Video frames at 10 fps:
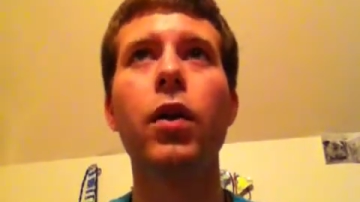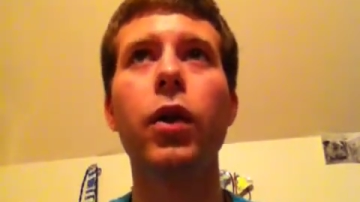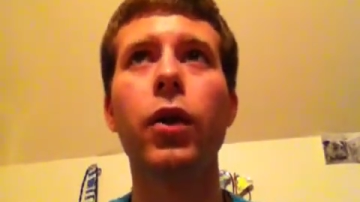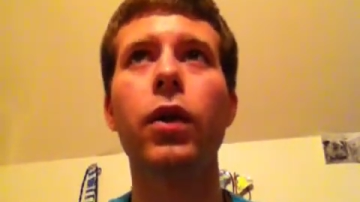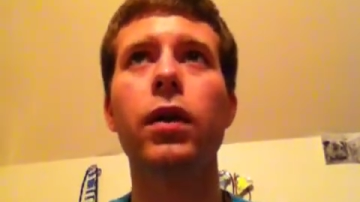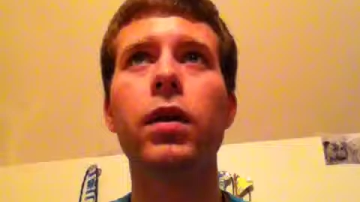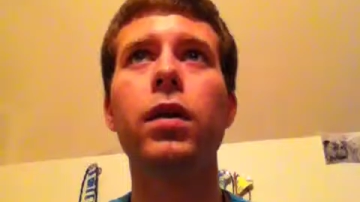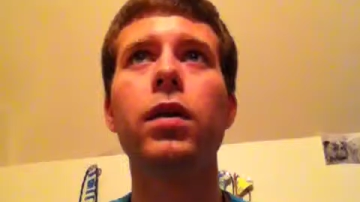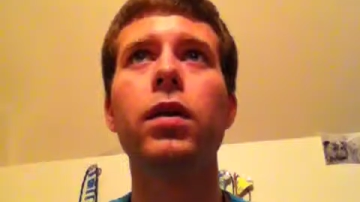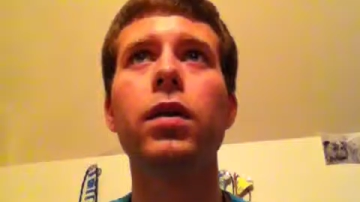Nyckel.
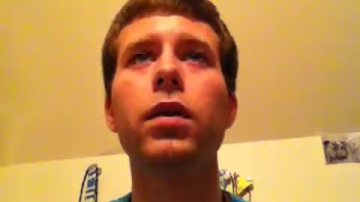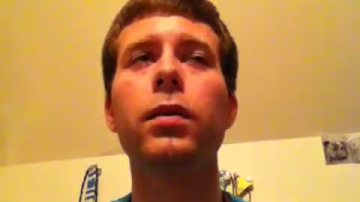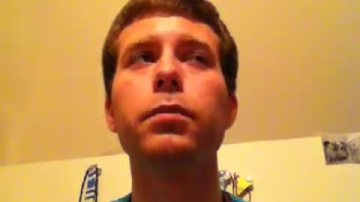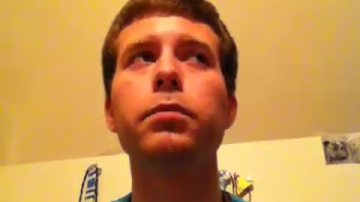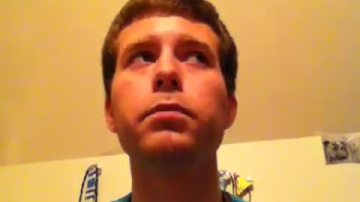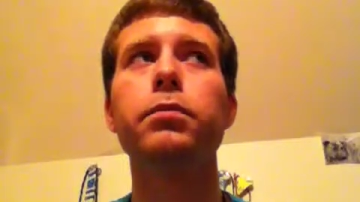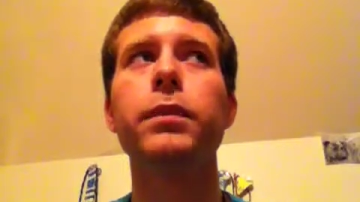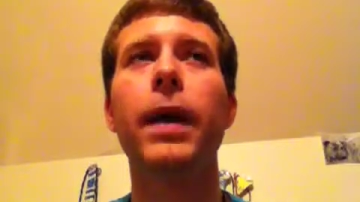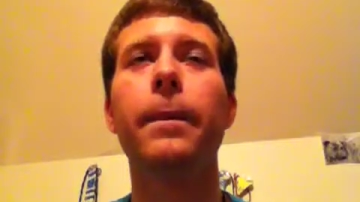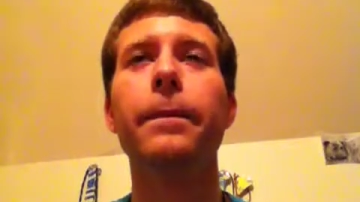
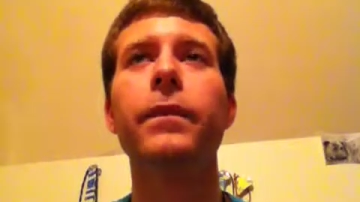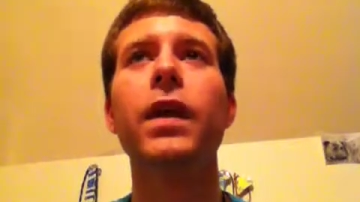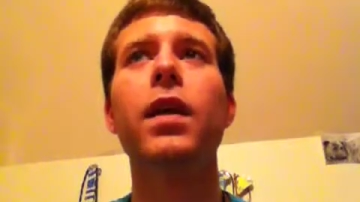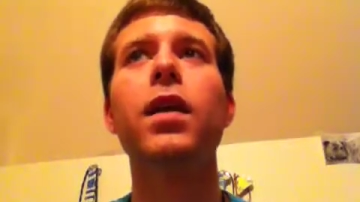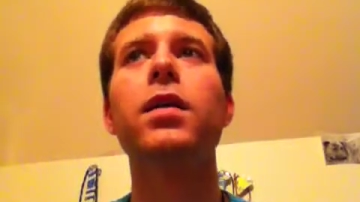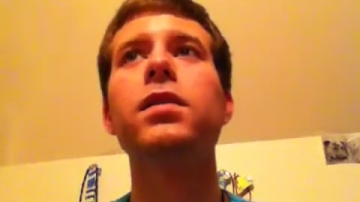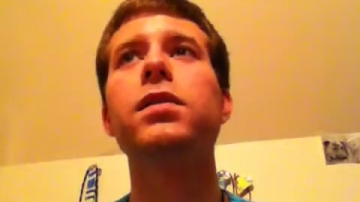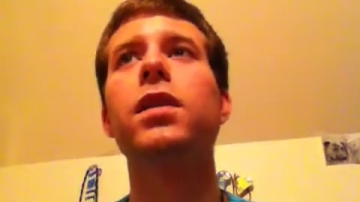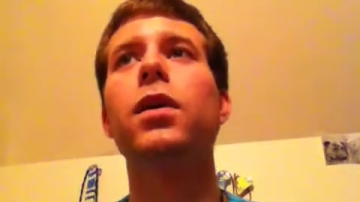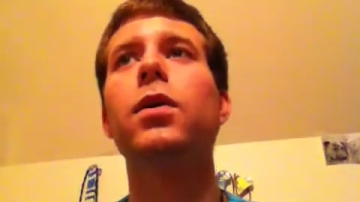Yeah.
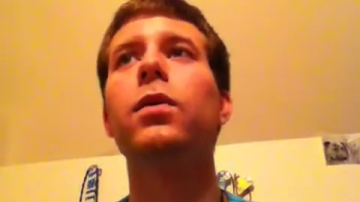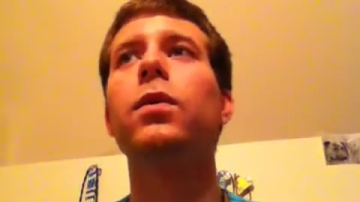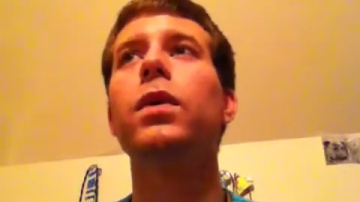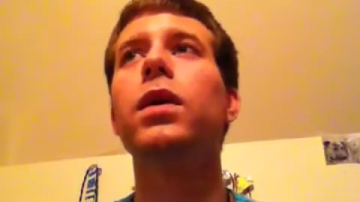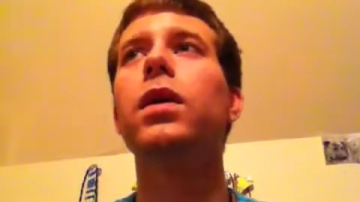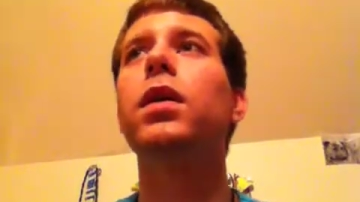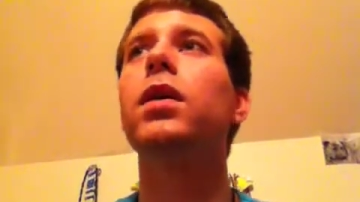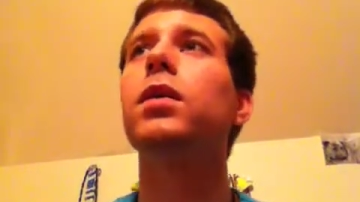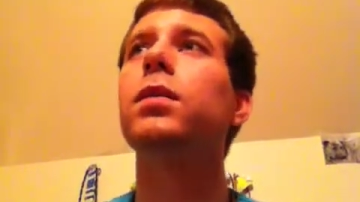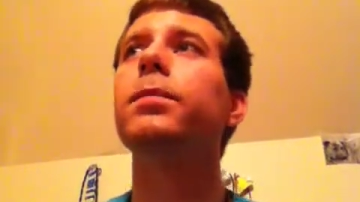So,
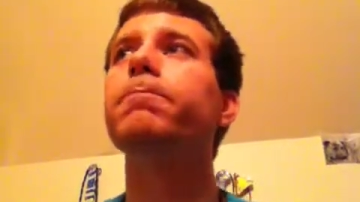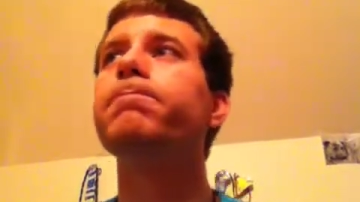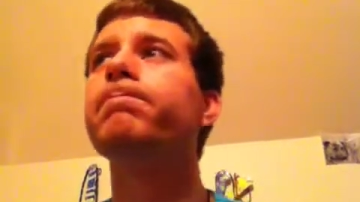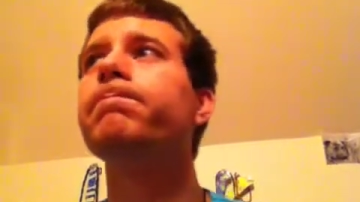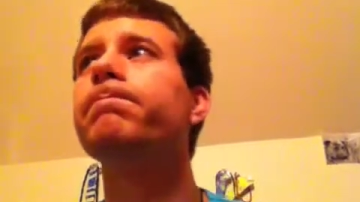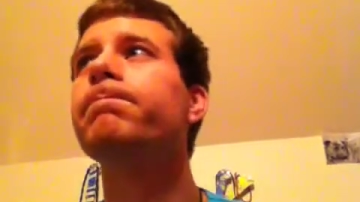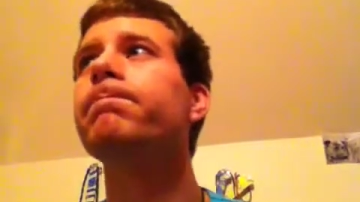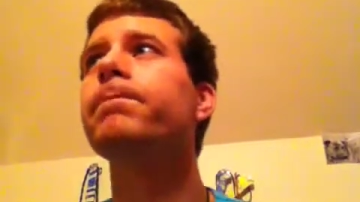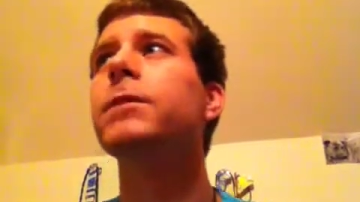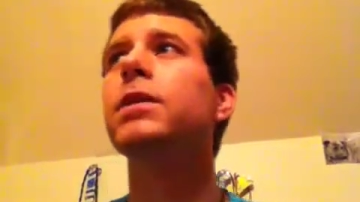
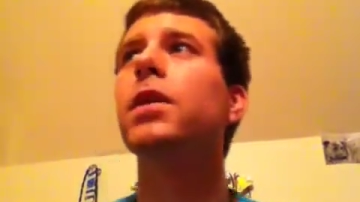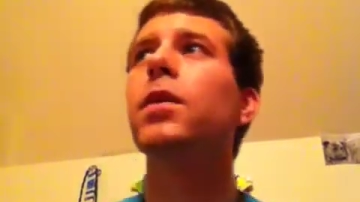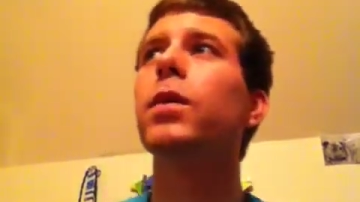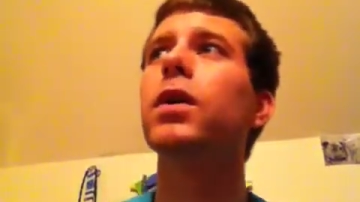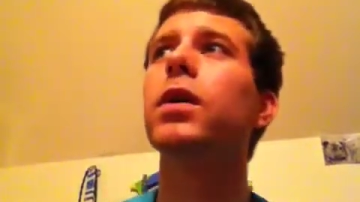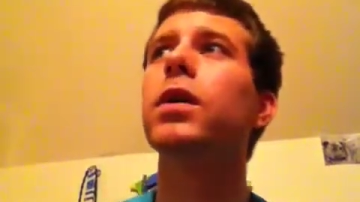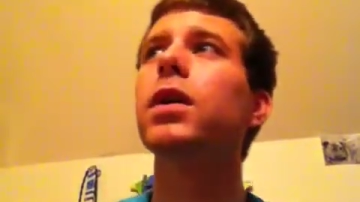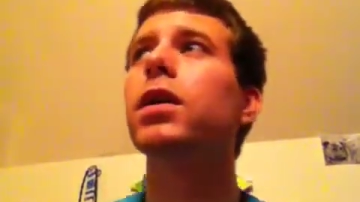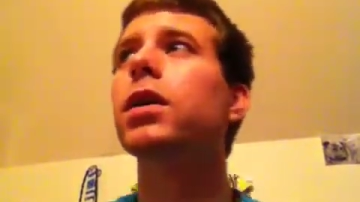another word.